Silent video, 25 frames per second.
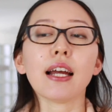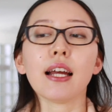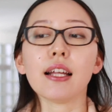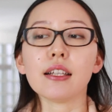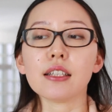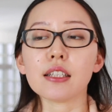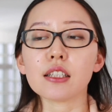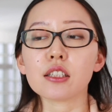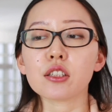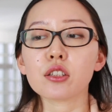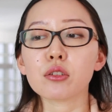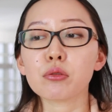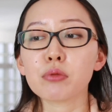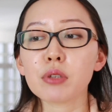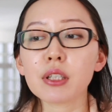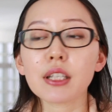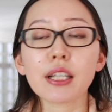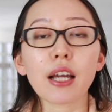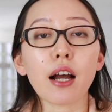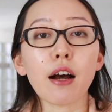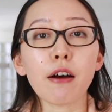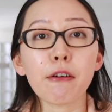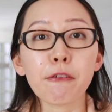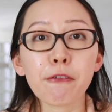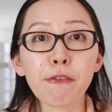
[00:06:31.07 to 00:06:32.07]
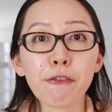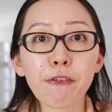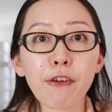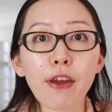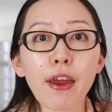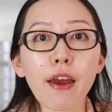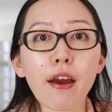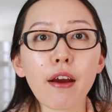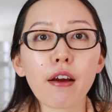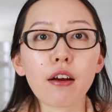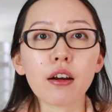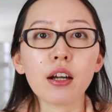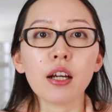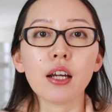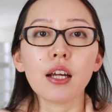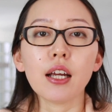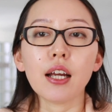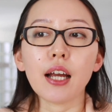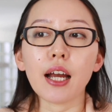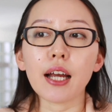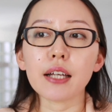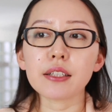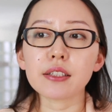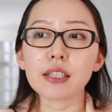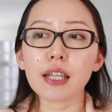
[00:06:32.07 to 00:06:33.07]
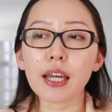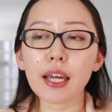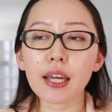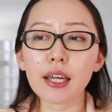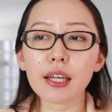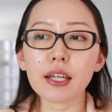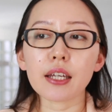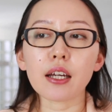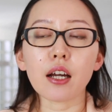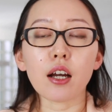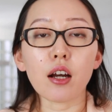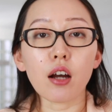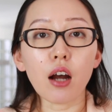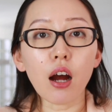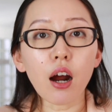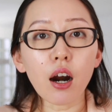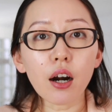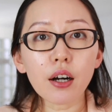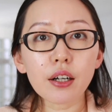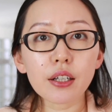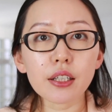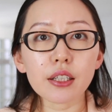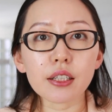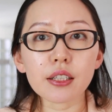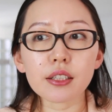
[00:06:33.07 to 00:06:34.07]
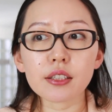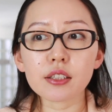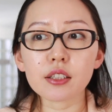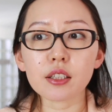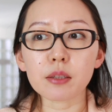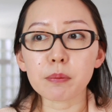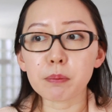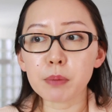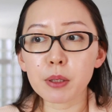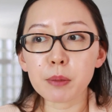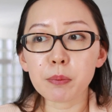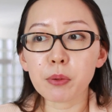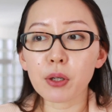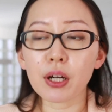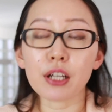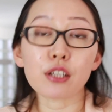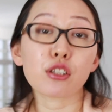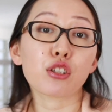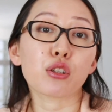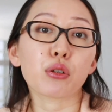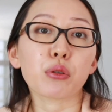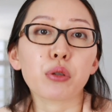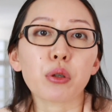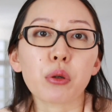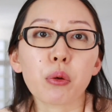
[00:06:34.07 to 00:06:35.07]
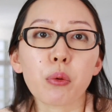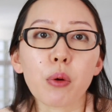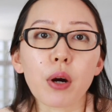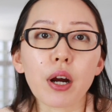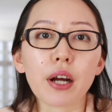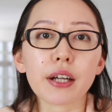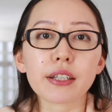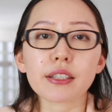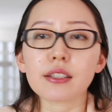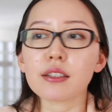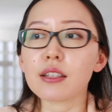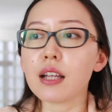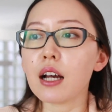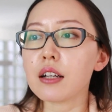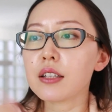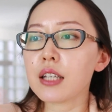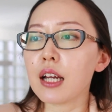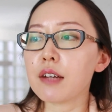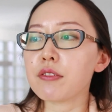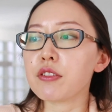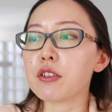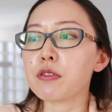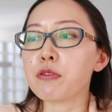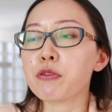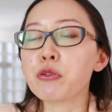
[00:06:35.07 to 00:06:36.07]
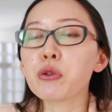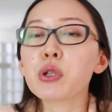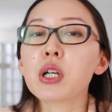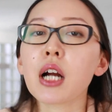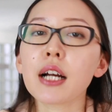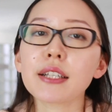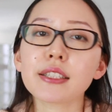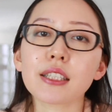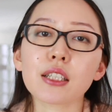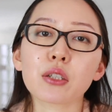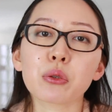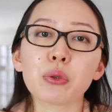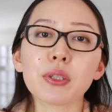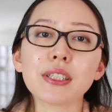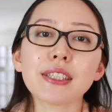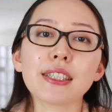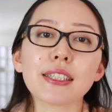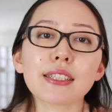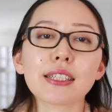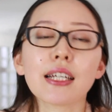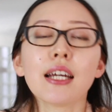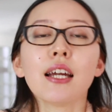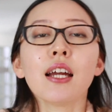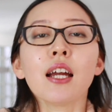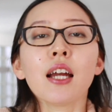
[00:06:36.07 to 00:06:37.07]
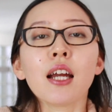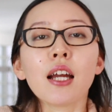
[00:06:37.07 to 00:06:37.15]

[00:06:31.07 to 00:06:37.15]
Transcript: And it's really unfair as a artist that people can steal your works and not have the full consequences.